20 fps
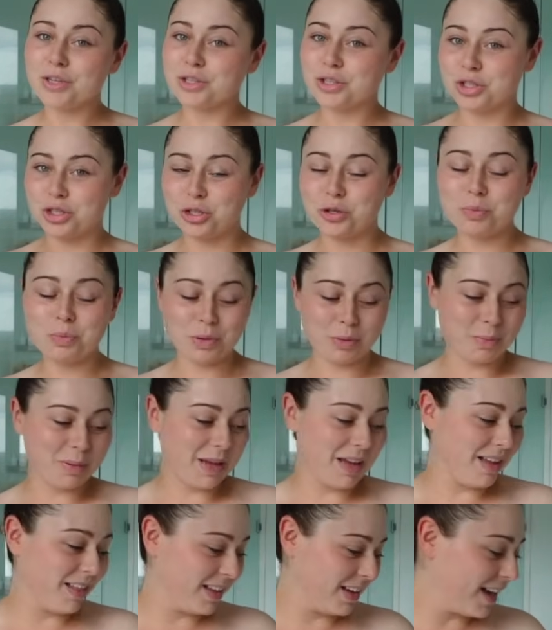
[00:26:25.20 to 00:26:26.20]
super
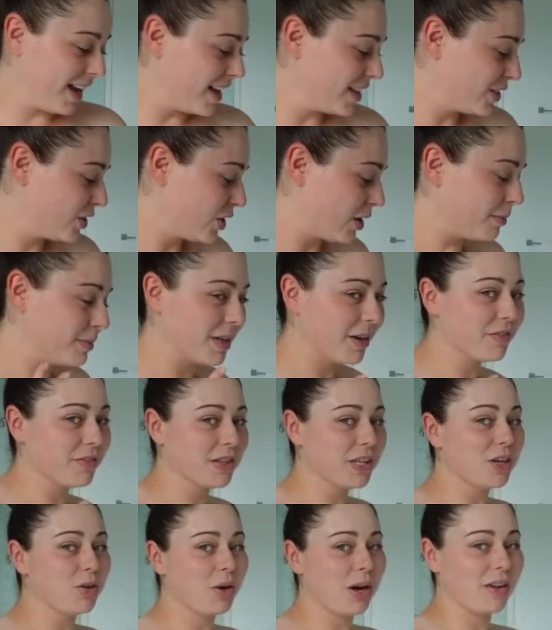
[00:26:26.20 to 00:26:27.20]
pale again, so I'm
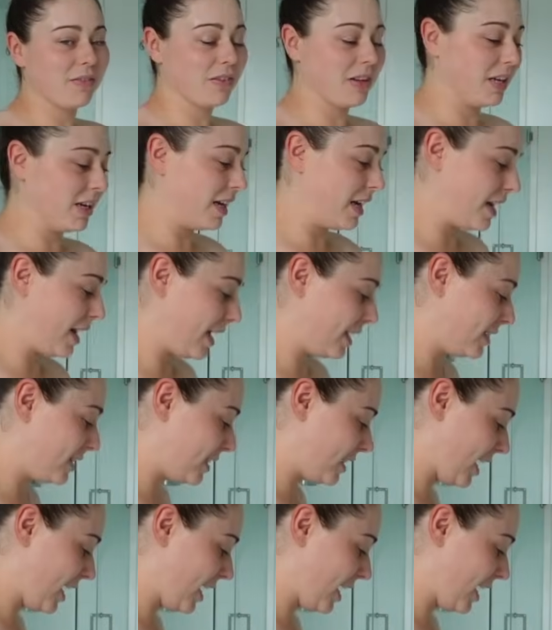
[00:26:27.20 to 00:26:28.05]
definitely craving a nice